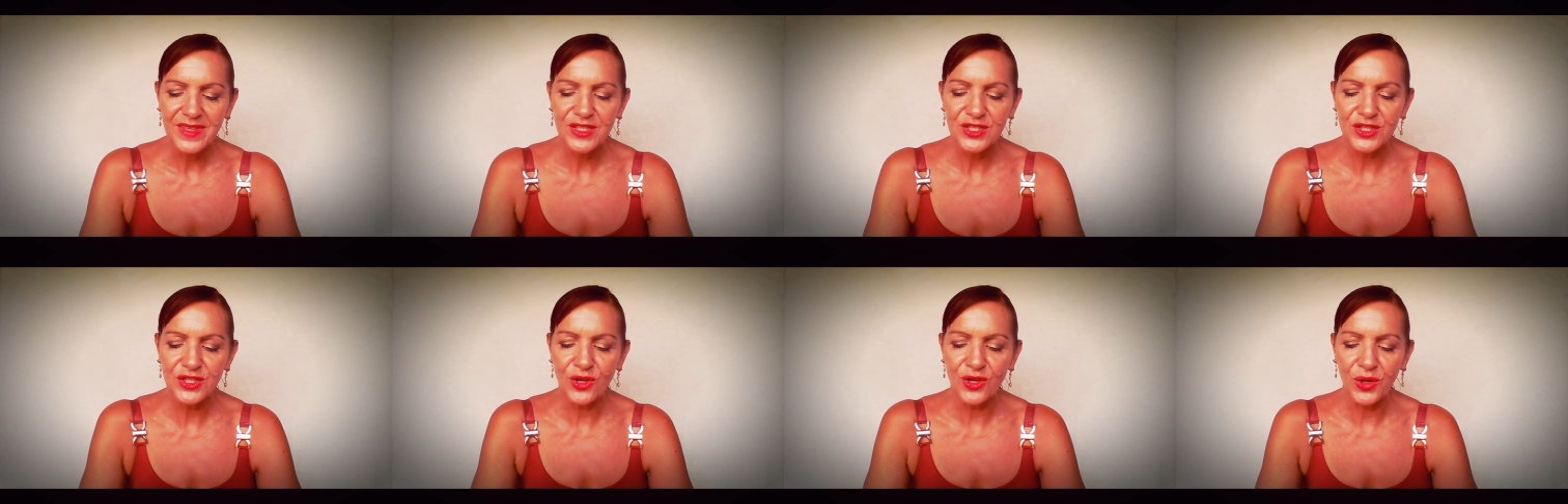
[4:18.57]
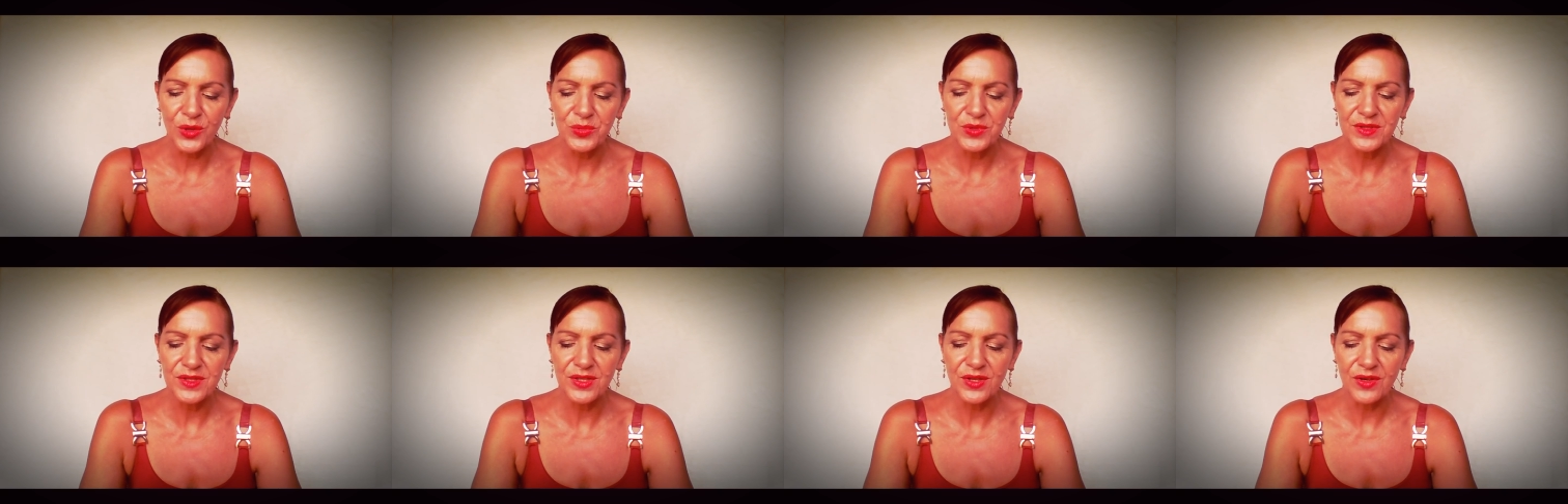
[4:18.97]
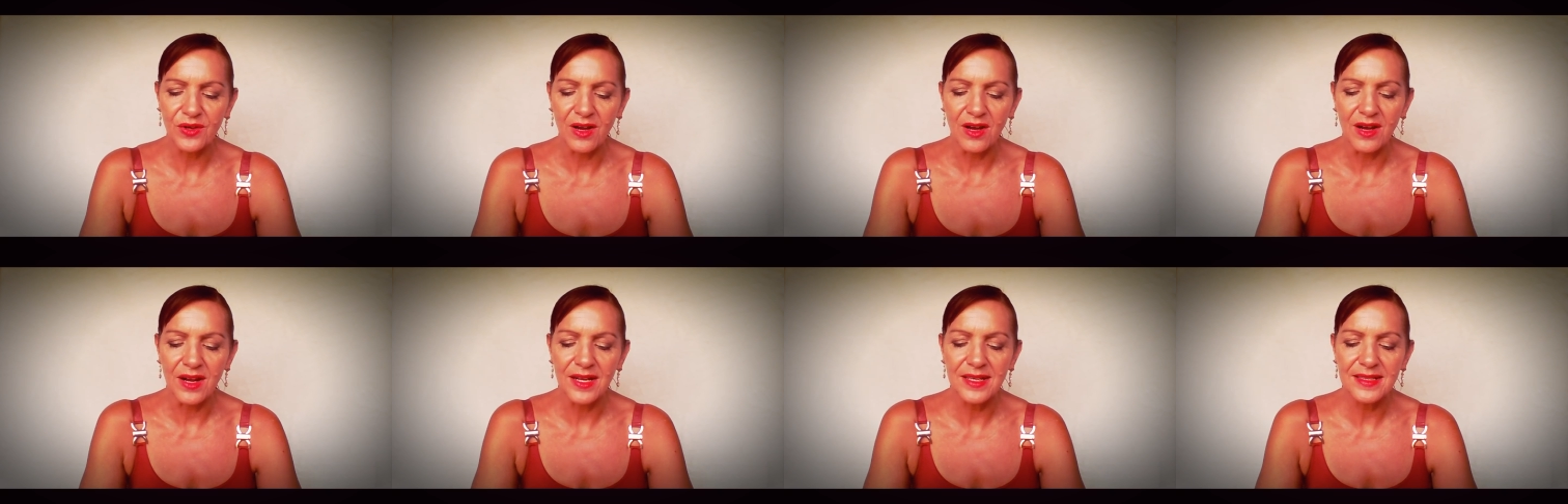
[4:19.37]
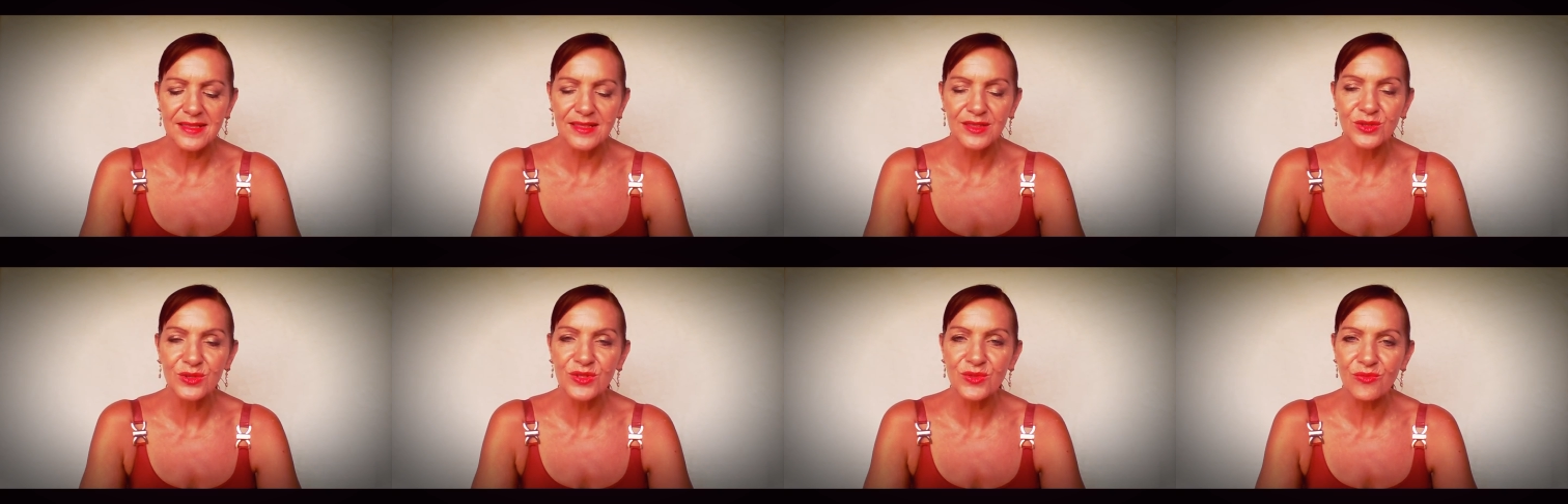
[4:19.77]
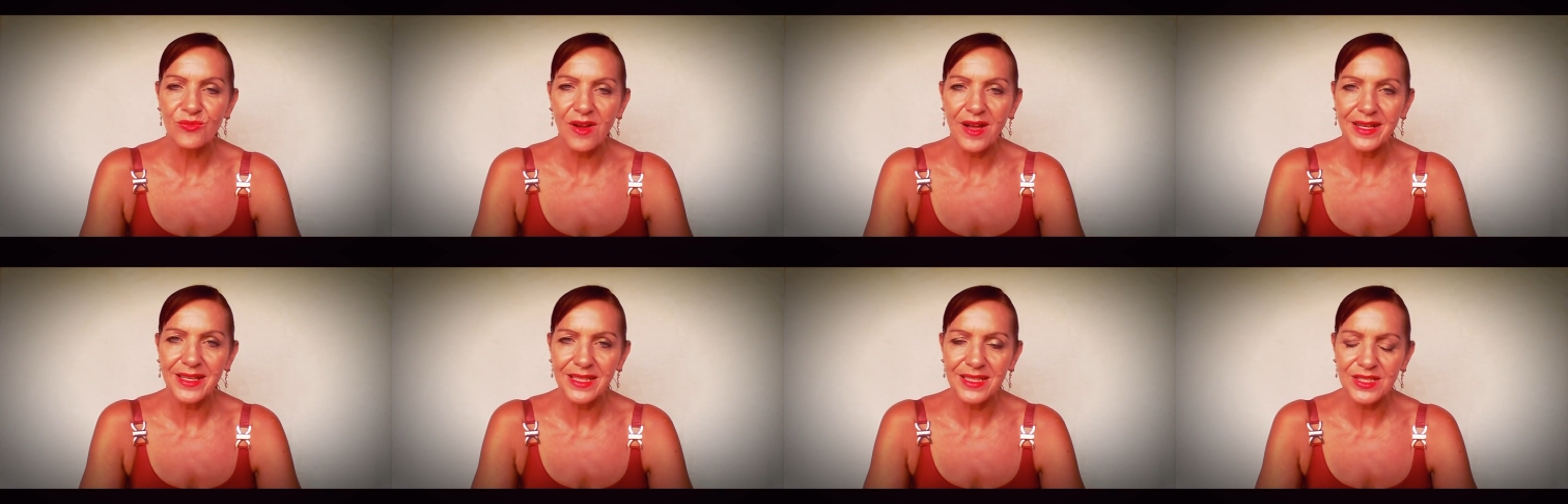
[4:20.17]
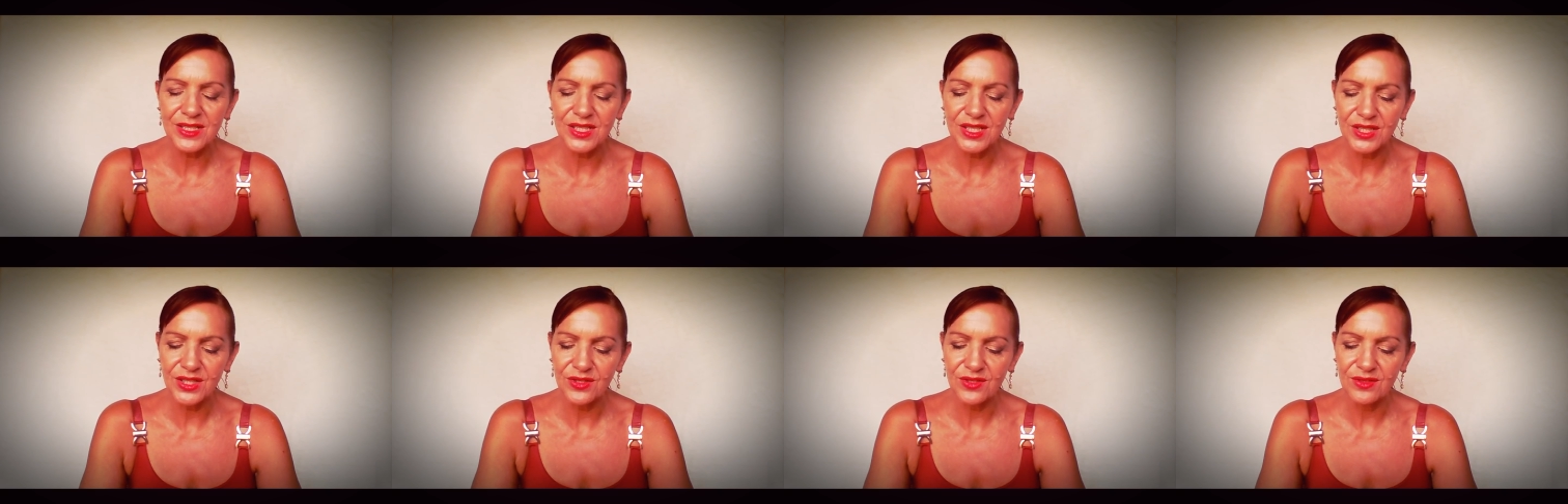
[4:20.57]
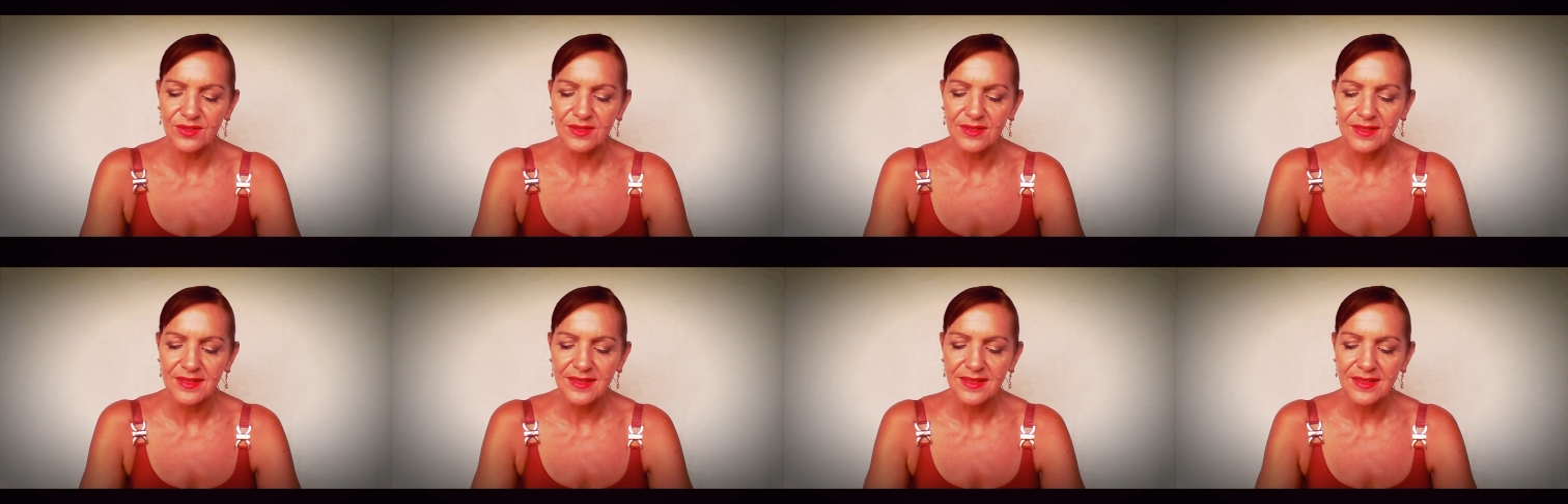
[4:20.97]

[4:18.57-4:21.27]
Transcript: She opens her eyes and looks right into you.